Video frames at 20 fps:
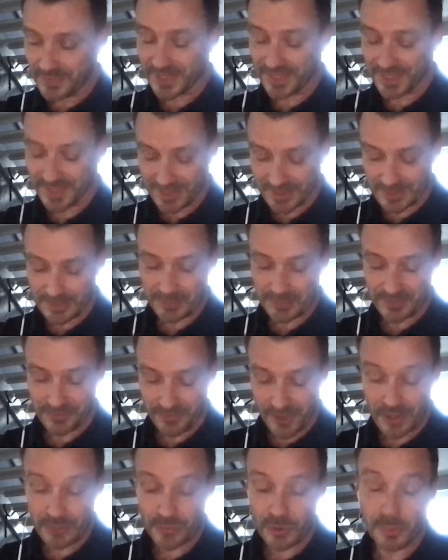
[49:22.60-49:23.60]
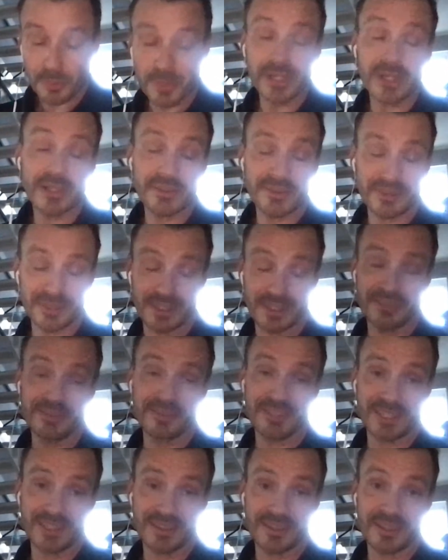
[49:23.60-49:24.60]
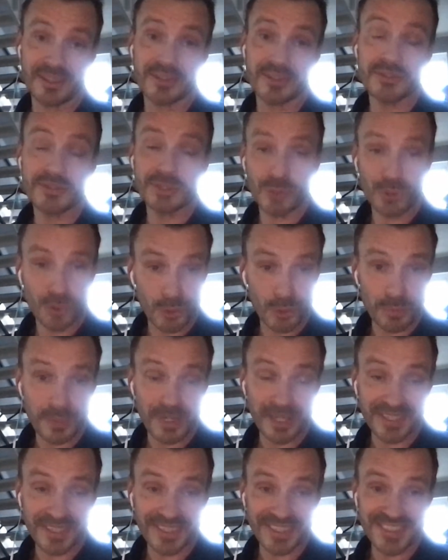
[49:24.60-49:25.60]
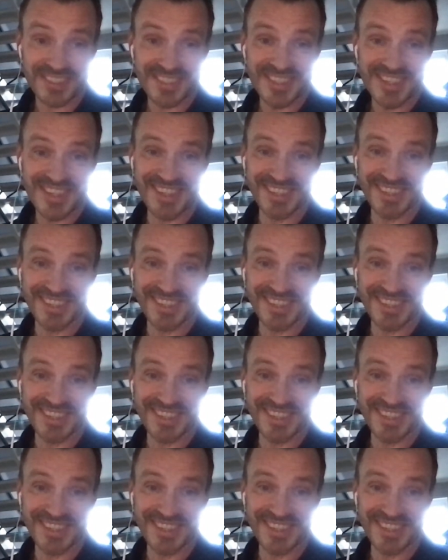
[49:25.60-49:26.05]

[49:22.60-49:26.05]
vulnerability in the sudo package.